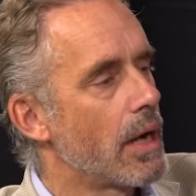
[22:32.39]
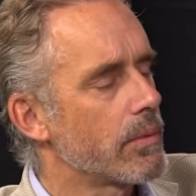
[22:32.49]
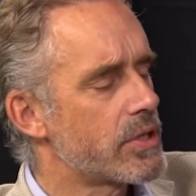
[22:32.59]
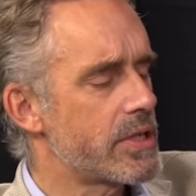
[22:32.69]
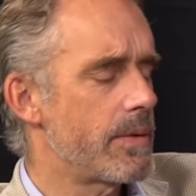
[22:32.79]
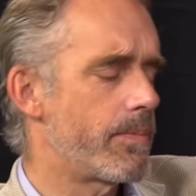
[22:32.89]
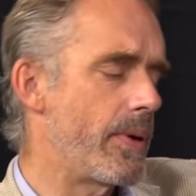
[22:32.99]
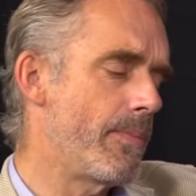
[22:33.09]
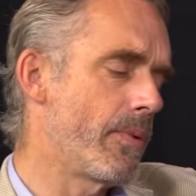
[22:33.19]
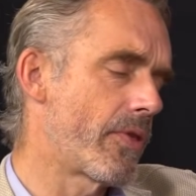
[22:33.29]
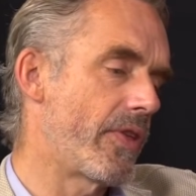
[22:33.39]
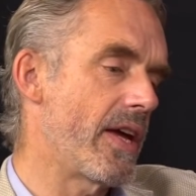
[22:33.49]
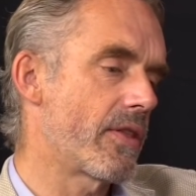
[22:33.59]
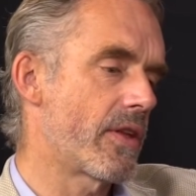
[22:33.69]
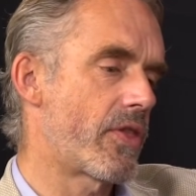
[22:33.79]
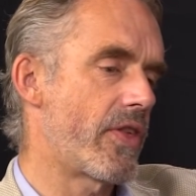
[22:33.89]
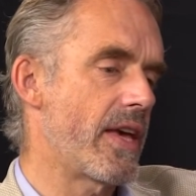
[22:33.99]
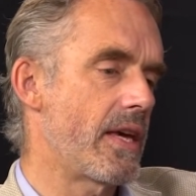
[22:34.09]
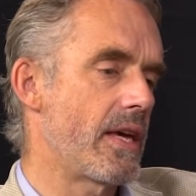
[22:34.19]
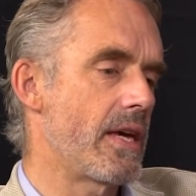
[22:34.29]
uh, see, people think that
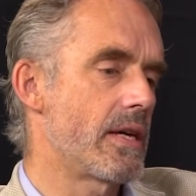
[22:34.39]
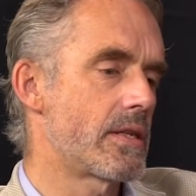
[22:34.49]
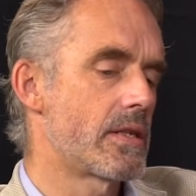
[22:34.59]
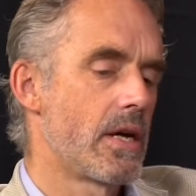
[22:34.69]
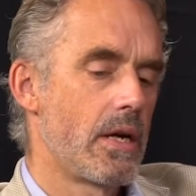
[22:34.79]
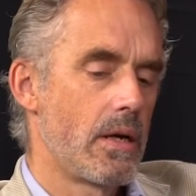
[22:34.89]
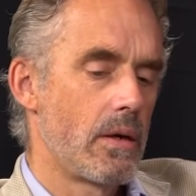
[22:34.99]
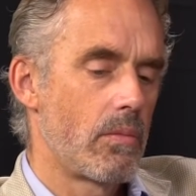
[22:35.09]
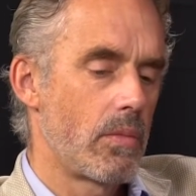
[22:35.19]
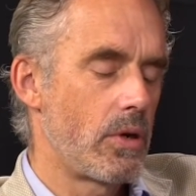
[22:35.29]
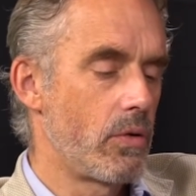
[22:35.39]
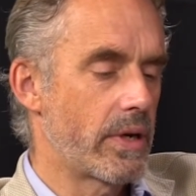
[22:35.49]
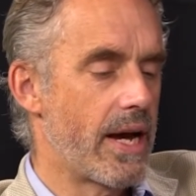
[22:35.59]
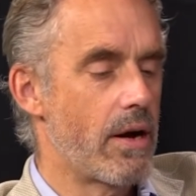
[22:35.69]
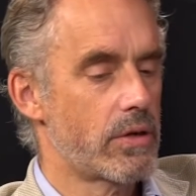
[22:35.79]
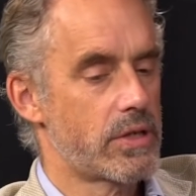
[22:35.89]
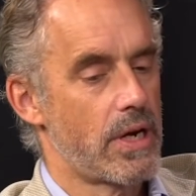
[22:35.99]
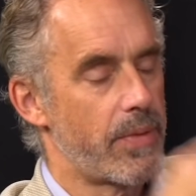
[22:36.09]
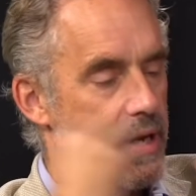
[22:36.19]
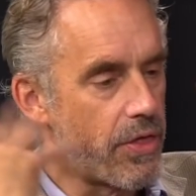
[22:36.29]
thinking is you encounter
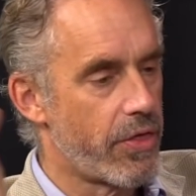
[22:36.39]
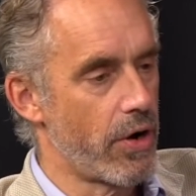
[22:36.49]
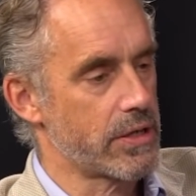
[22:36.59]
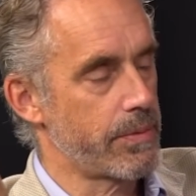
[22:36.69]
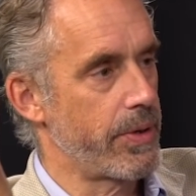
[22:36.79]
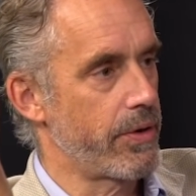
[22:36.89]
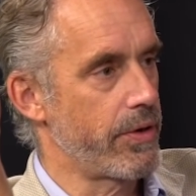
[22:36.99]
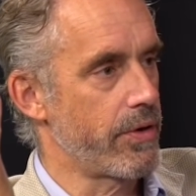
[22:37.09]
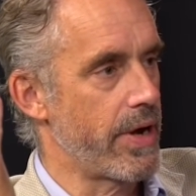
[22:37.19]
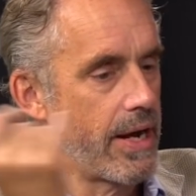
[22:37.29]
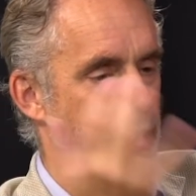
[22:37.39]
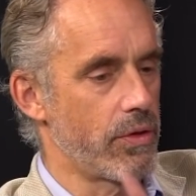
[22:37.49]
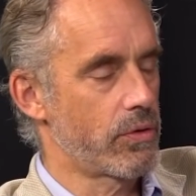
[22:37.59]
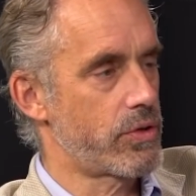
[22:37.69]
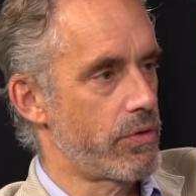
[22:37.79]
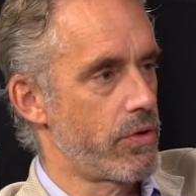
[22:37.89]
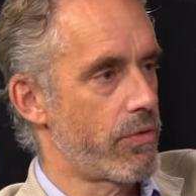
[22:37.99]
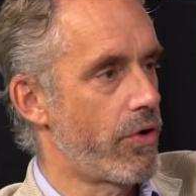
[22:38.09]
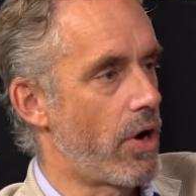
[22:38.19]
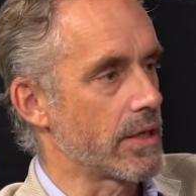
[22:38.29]
something and thoughts appear in your head and those are
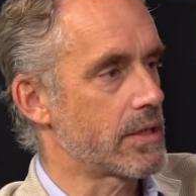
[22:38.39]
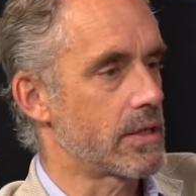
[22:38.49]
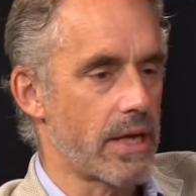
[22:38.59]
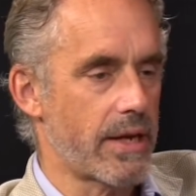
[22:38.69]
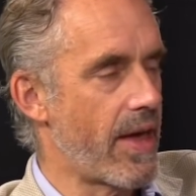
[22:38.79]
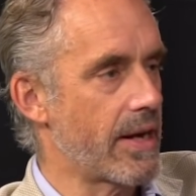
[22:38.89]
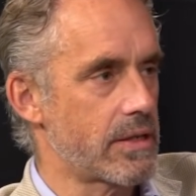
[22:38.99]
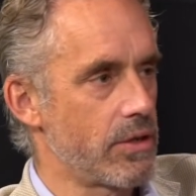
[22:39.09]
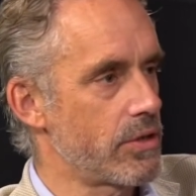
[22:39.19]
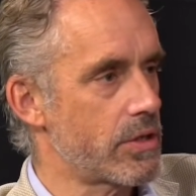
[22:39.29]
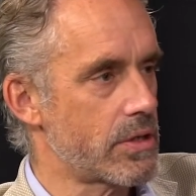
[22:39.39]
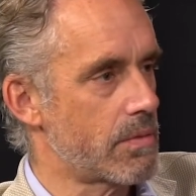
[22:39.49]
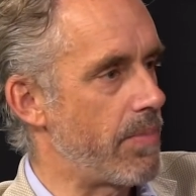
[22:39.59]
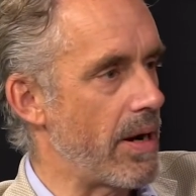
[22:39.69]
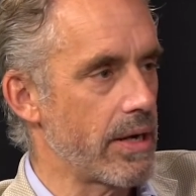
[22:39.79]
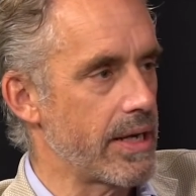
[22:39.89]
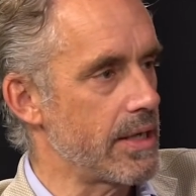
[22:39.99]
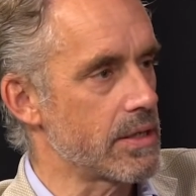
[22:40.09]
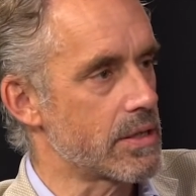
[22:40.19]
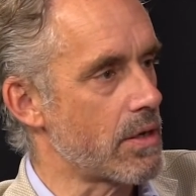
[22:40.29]
your thoughts. It's like that's, you're just barely
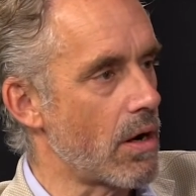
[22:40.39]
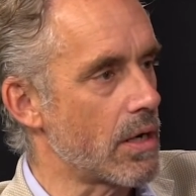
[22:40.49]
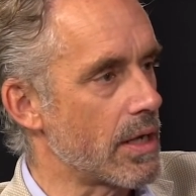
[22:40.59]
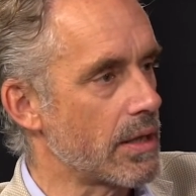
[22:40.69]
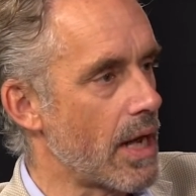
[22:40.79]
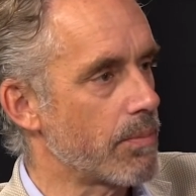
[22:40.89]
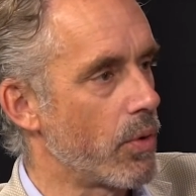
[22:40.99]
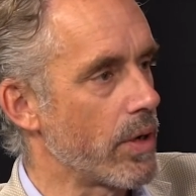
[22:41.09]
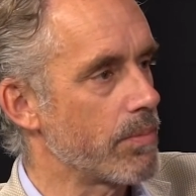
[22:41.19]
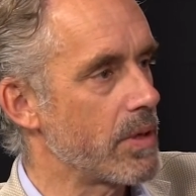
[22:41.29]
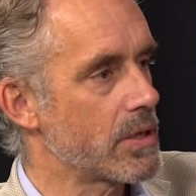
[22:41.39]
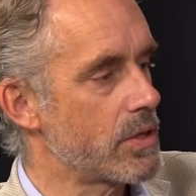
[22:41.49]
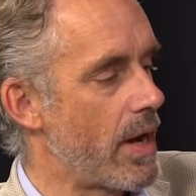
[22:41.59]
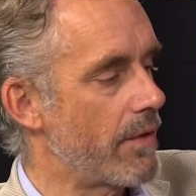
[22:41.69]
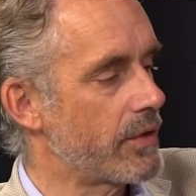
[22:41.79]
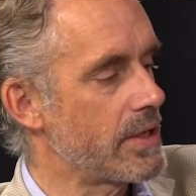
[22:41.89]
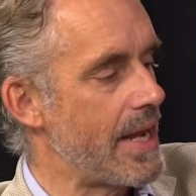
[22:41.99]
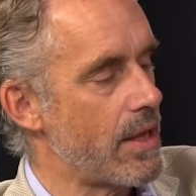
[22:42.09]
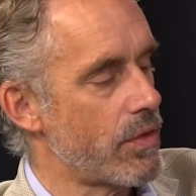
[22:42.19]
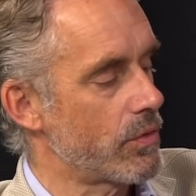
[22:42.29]
getting started at that point because you have to
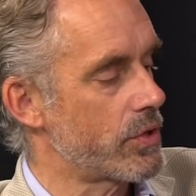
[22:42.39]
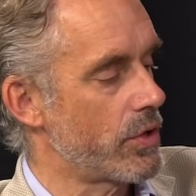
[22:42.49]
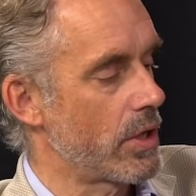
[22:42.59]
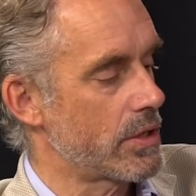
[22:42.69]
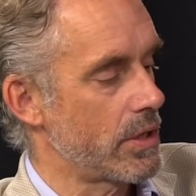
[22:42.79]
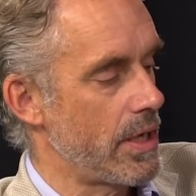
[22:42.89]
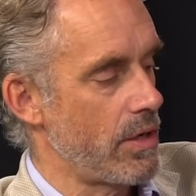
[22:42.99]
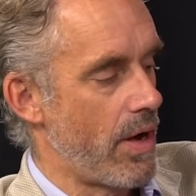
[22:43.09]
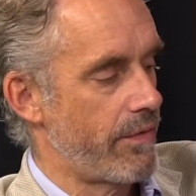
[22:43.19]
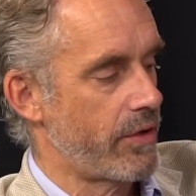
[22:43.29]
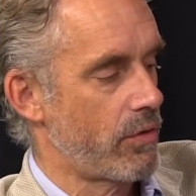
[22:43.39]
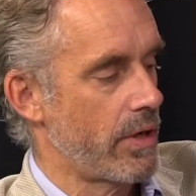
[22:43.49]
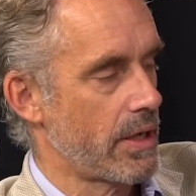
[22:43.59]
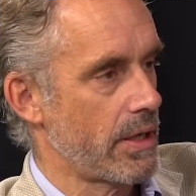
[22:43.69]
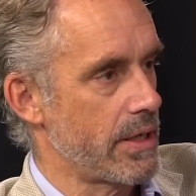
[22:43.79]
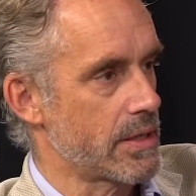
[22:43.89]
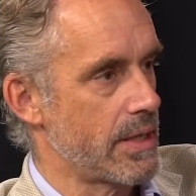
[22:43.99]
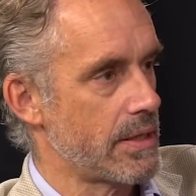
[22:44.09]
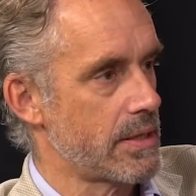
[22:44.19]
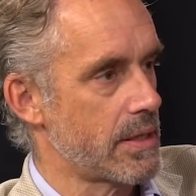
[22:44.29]
take those thoughts and then you have to critically
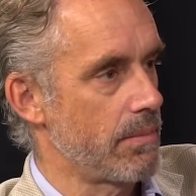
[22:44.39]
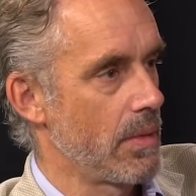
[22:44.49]
assess